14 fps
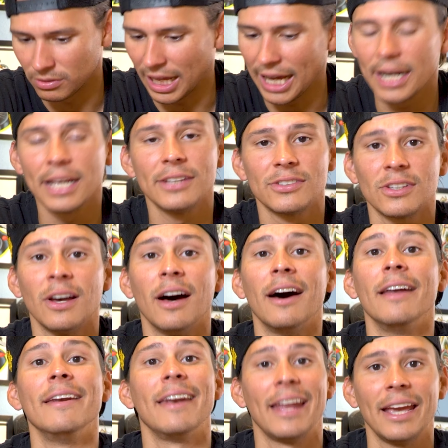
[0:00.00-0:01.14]
That is
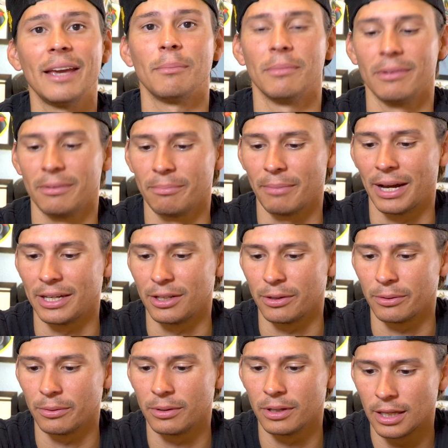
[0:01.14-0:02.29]
a name, my
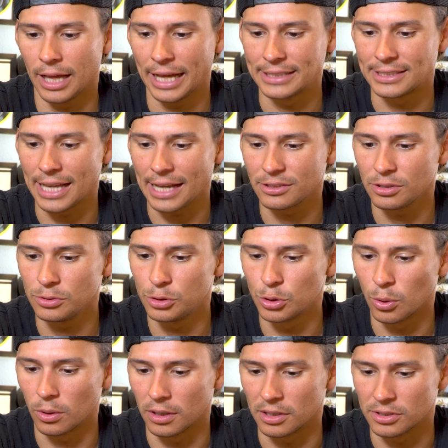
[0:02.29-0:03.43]
dude. At Tattoo
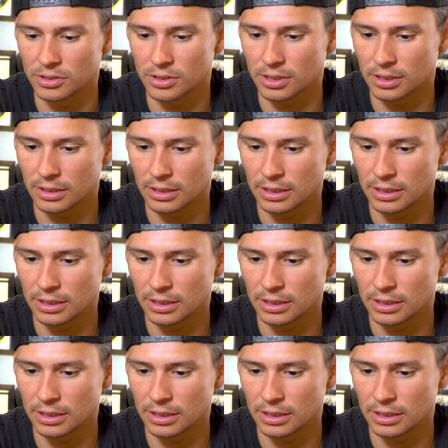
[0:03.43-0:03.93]
Joris,